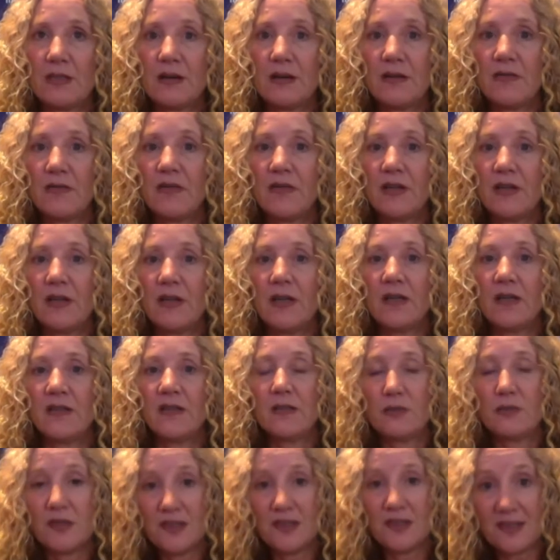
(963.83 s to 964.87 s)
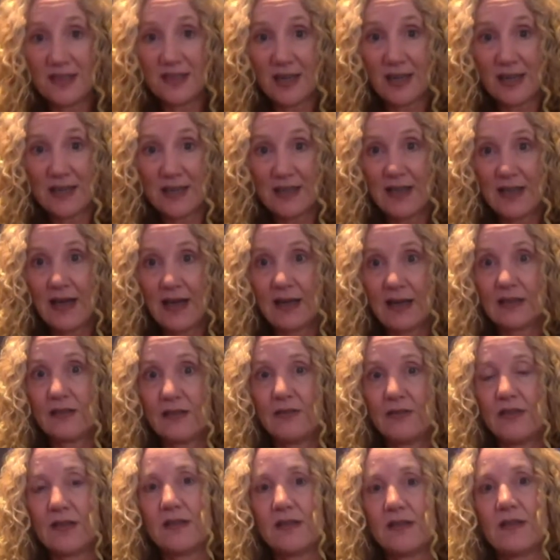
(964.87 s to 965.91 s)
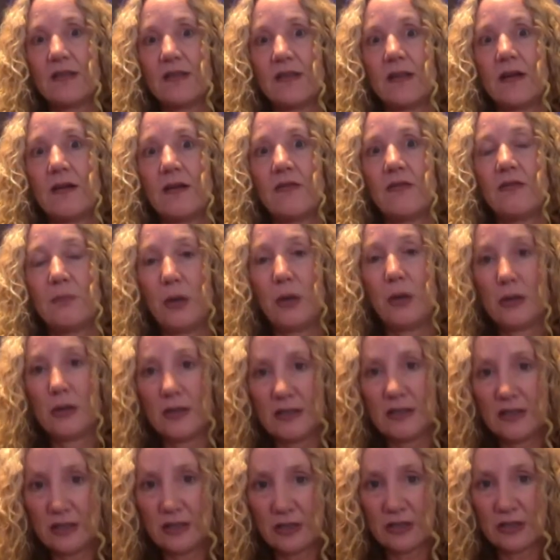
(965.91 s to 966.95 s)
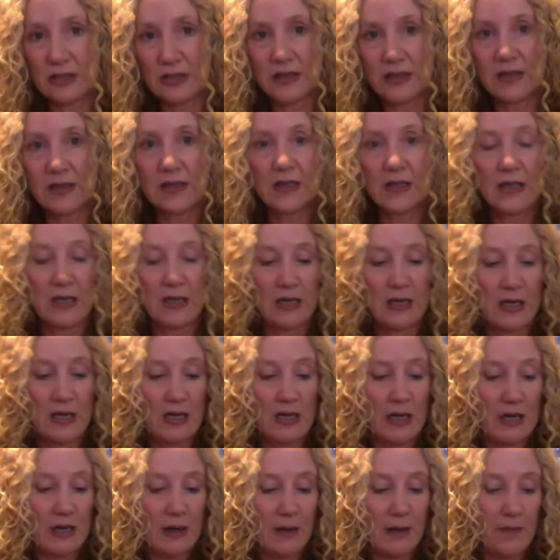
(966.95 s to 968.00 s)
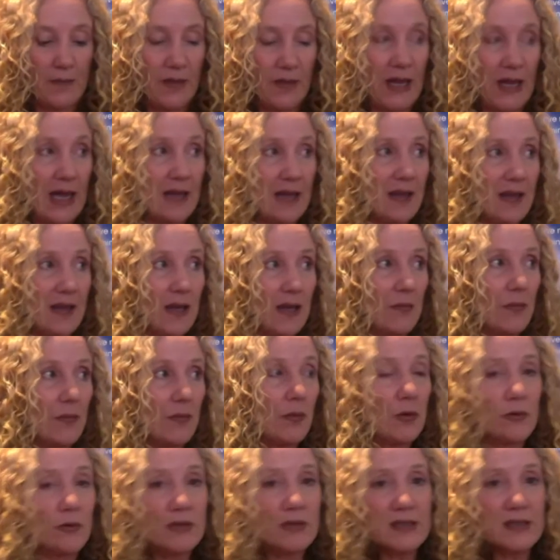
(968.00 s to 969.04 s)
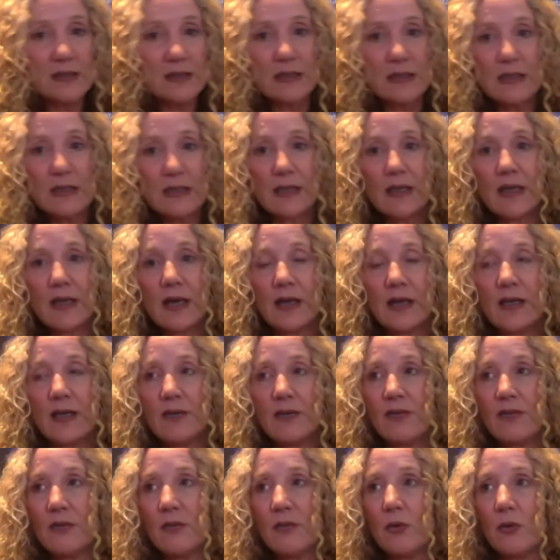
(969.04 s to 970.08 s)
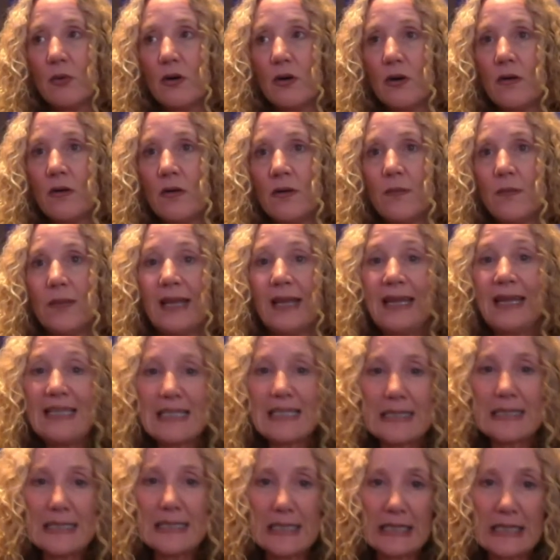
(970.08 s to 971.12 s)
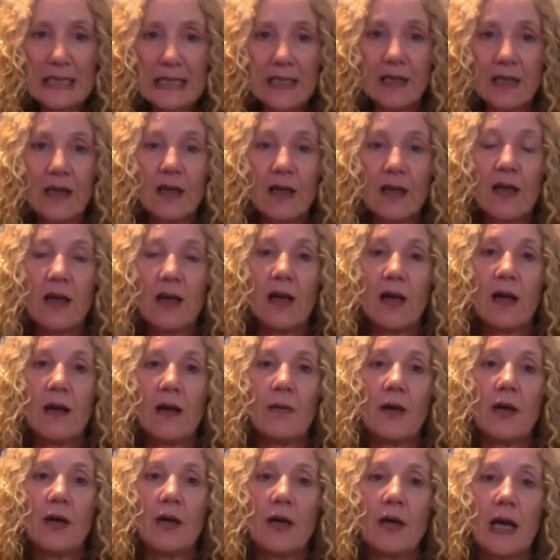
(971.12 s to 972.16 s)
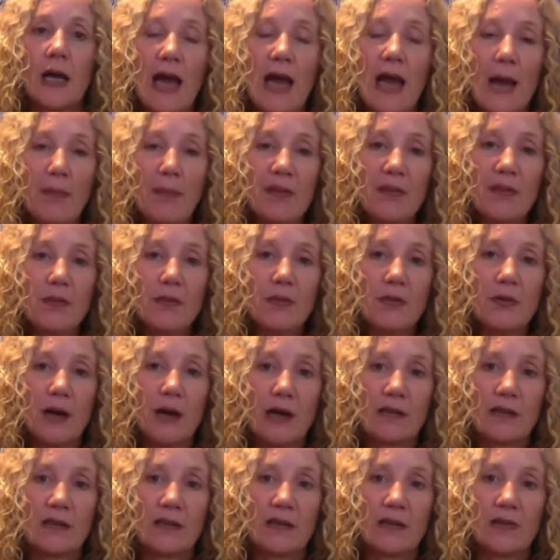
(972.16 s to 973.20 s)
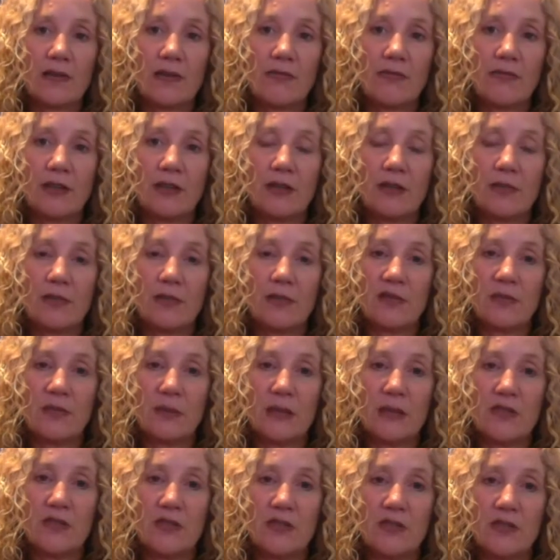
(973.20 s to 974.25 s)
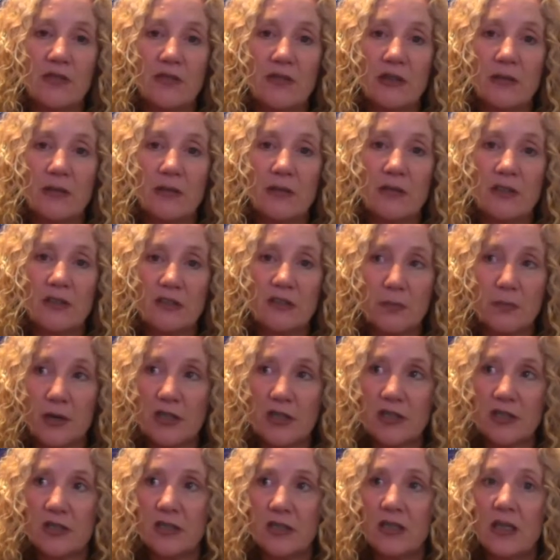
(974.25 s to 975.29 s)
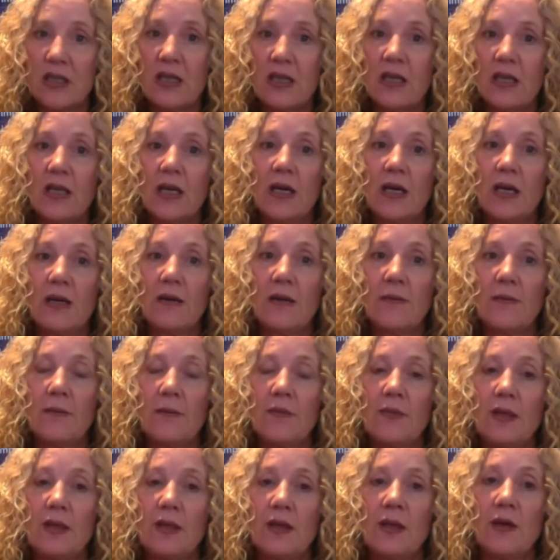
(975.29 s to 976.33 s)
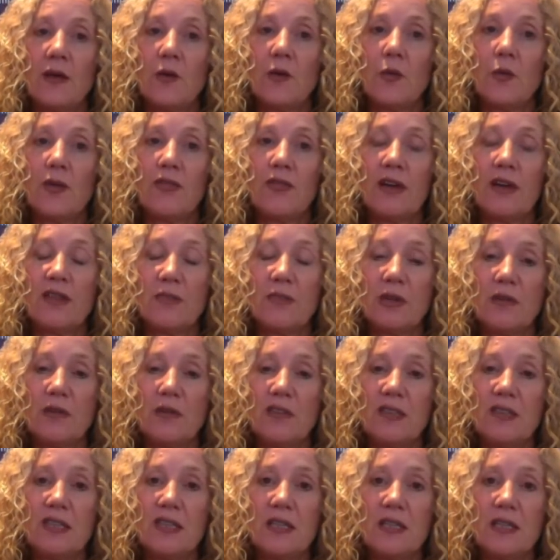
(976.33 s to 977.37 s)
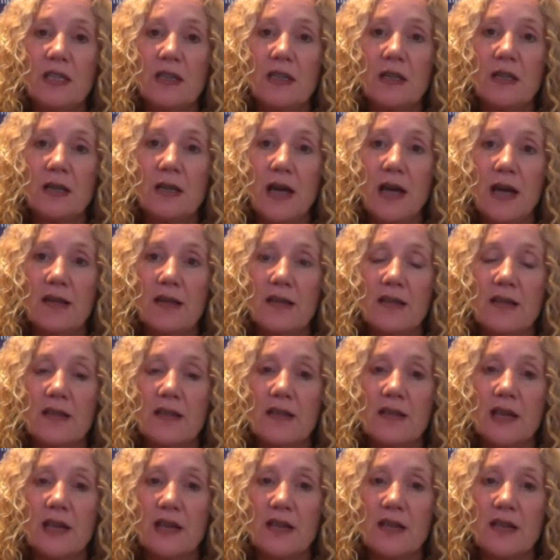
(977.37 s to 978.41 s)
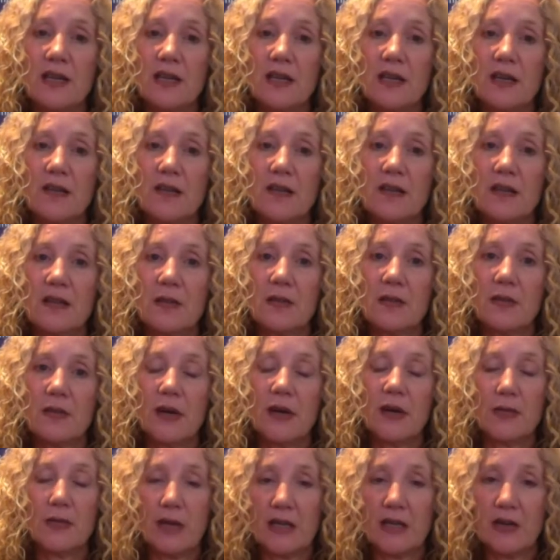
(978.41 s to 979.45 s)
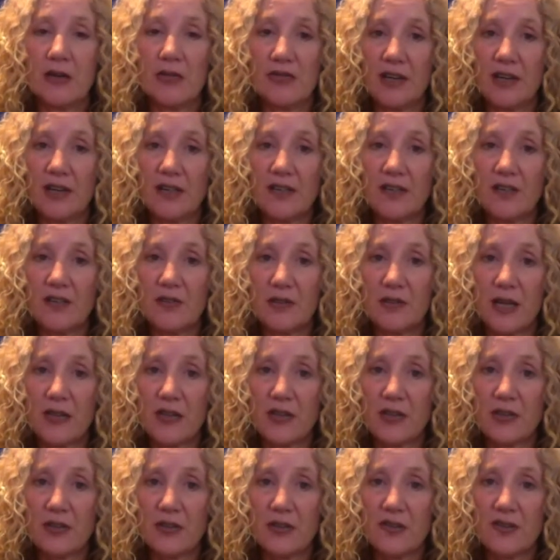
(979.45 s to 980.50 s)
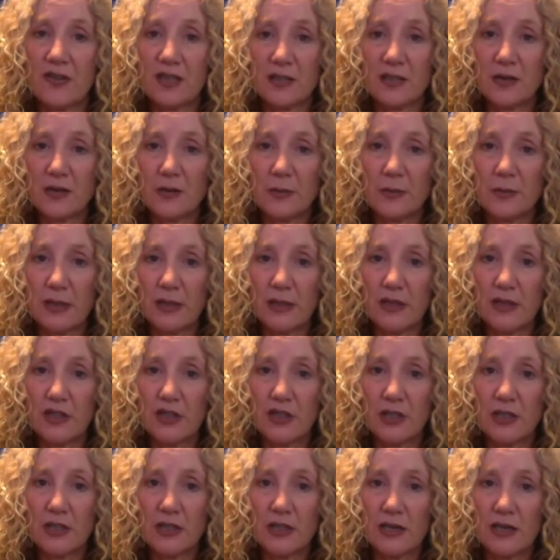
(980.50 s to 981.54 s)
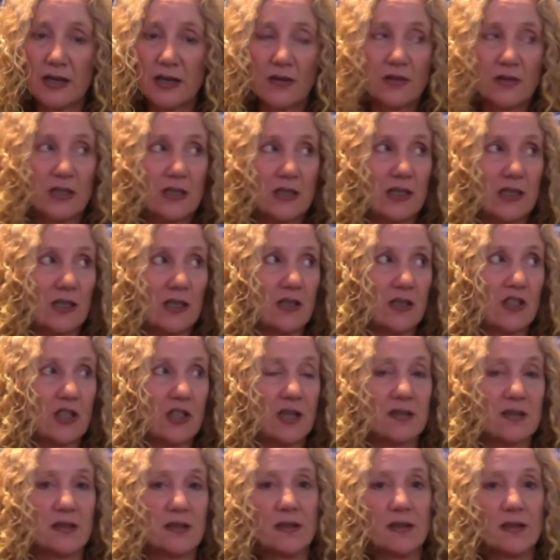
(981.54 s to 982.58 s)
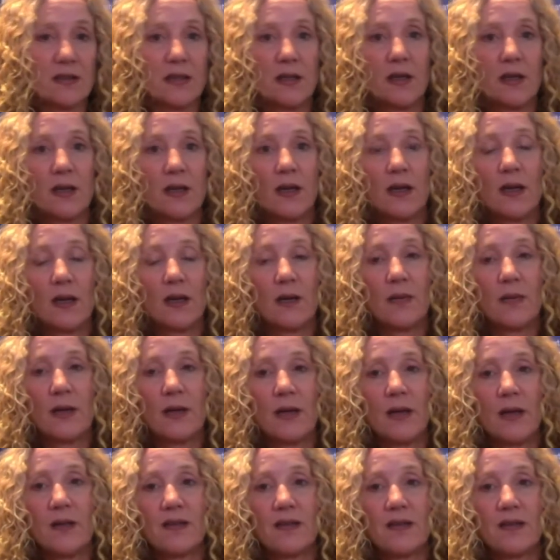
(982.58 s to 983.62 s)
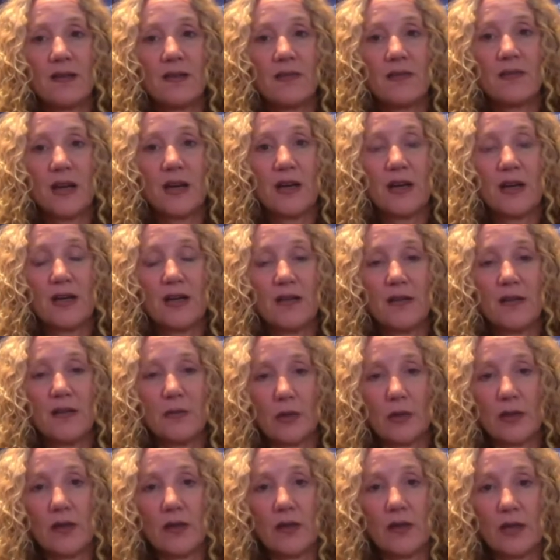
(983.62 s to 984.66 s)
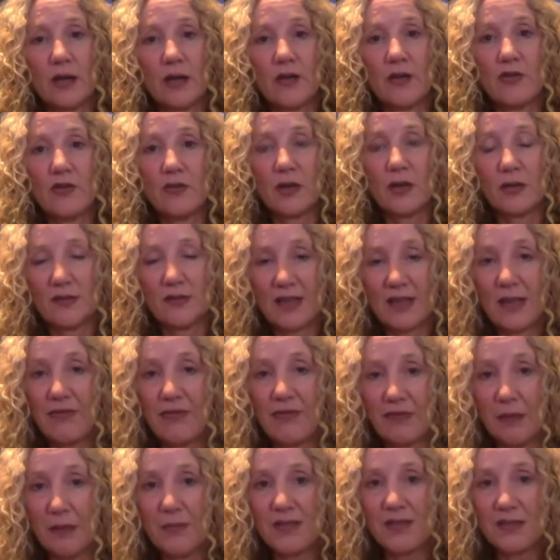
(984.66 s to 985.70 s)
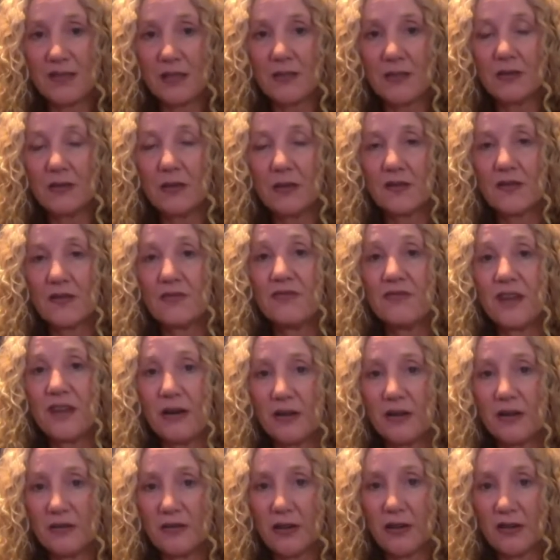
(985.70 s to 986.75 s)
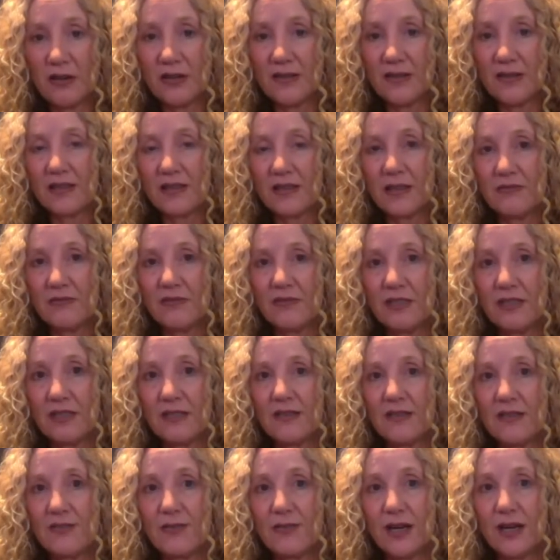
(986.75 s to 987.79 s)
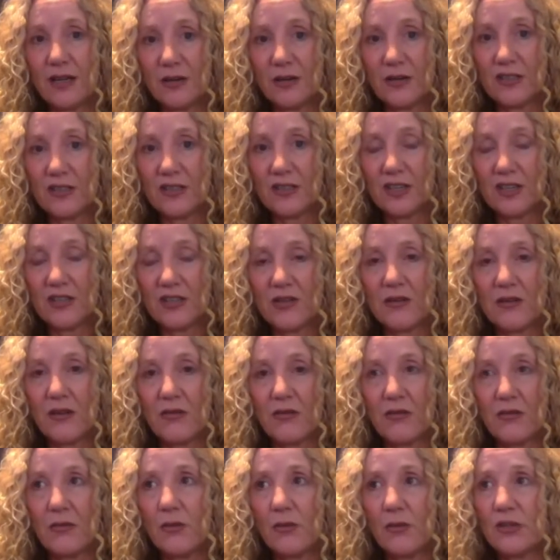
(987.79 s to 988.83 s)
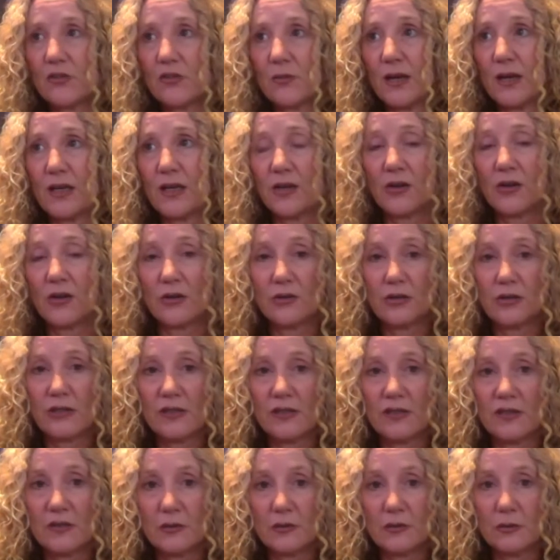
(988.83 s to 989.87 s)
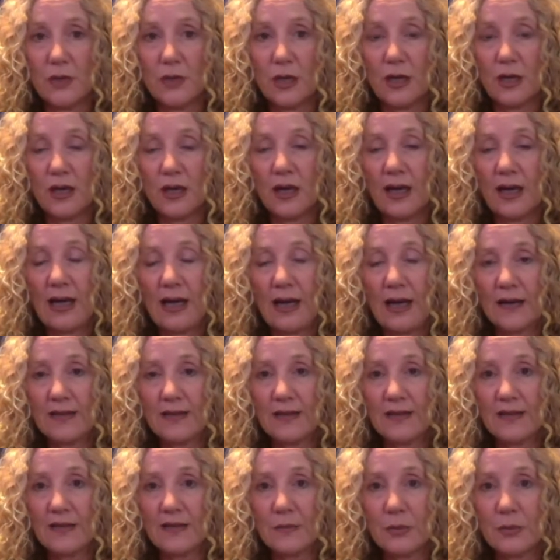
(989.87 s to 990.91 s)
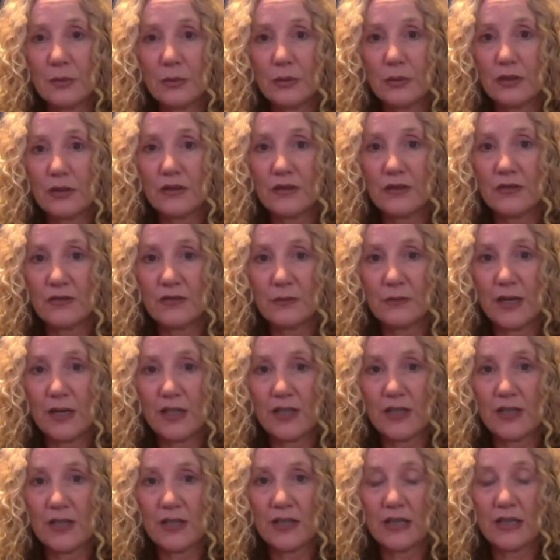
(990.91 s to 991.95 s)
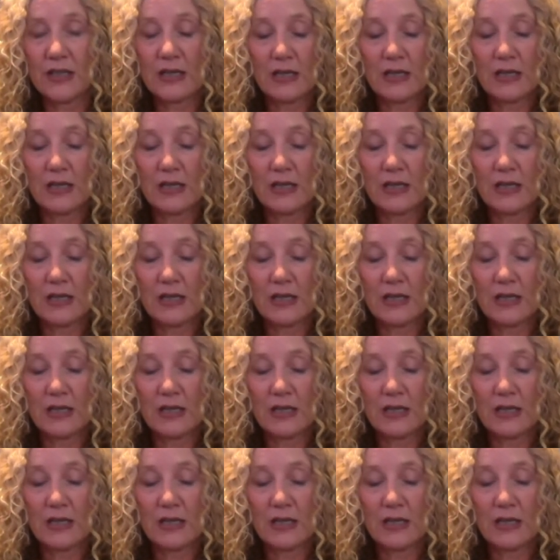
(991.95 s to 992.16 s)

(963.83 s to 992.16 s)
of civil society activists, of politicians, um, and then more recently and even more blatantly, uh, a, an absolute crackdown on freedom of speech and freedom of expression. Um, we've, we've seen in the last 10 days the Radio France International signal being shut down in Kinshasa. Um, and this is a very, well, in the country, it's FM signal. It's a very, very significant radio station through which many Congolese do access important information.